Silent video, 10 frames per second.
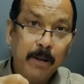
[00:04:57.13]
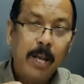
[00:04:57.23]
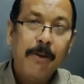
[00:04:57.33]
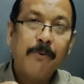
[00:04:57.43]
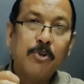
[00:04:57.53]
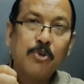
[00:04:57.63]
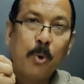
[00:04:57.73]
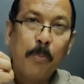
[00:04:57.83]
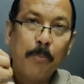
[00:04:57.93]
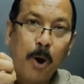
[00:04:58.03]
He was
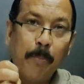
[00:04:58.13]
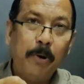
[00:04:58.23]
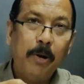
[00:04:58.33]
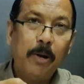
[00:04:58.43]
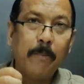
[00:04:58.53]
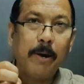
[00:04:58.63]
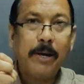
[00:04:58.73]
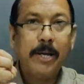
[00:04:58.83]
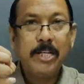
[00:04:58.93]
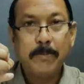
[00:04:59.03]
so popular among
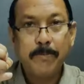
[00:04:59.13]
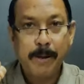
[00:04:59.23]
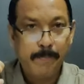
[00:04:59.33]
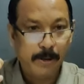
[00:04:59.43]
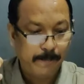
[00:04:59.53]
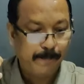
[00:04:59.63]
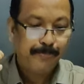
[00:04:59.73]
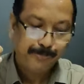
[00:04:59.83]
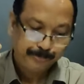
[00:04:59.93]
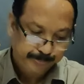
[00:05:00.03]
his people.
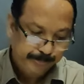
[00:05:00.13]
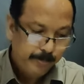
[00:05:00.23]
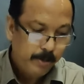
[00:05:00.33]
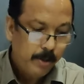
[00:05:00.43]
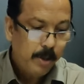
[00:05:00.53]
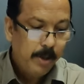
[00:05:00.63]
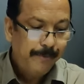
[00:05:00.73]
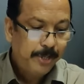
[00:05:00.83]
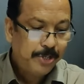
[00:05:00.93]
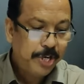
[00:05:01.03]

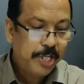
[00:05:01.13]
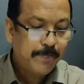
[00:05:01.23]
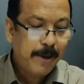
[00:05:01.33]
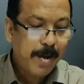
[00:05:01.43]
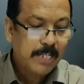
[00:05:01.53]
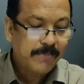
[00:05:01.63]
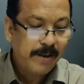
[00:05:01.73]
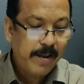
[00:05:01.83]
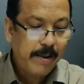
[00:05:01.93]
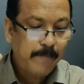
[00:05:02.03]
The church spires
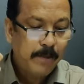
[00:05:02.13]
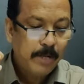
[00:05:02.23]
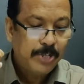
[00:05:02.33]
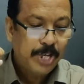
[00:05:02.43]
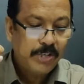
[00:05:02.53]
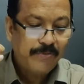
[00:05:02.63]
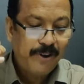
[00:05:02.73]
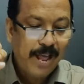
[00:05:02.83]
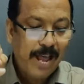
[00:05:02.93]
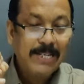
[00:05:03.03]
claimed such
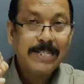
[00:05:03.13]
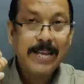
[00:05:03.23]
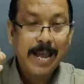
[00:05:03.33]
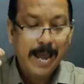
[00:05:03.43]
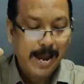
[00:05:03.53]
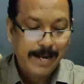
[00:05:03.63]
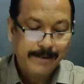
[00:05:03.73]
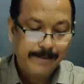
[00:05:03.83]
flags they had.